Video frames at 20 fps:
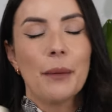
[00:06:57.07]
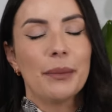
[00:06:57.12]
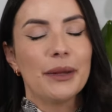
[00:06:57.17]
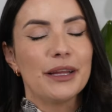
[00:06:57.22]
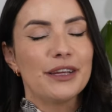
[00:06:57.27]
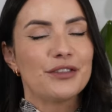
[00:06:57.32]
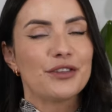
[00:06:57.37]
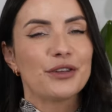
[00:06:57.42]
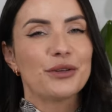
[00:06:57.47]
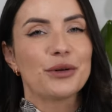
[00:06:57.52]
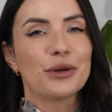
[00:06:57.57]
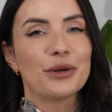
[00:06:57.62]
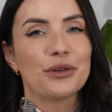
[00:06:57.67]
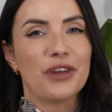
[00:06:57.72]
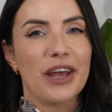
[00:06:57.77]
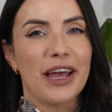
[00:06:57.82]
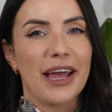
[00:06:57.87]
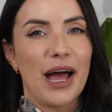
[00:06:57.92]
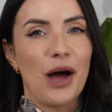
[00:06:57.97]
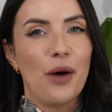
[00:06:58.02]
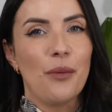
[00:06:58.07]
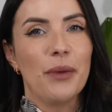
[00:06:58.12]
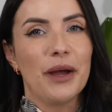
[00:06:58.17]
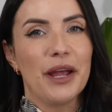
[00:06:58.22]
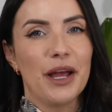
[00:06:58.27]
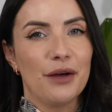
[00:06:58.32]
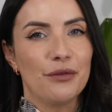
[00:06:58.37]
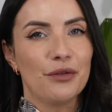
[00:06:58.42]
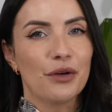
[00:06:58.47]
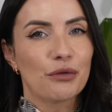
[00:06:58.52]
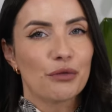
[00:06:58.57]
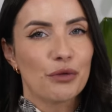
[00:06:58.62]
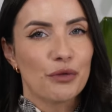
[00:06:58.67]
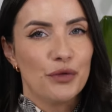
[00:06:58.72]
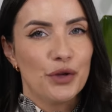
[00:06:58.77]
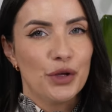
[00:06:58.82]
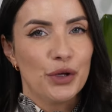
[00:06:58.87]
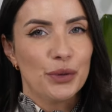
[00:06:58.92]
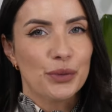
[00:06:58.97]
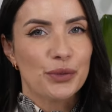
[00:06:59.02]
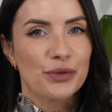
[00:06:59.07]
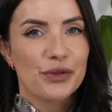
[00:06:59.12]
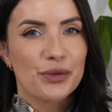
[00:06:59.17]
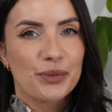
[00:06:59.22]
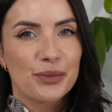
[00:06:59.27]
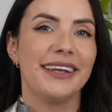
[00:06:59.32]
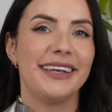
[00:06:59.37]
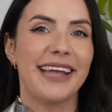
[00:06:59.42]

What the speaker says: please do go check out my other reviews.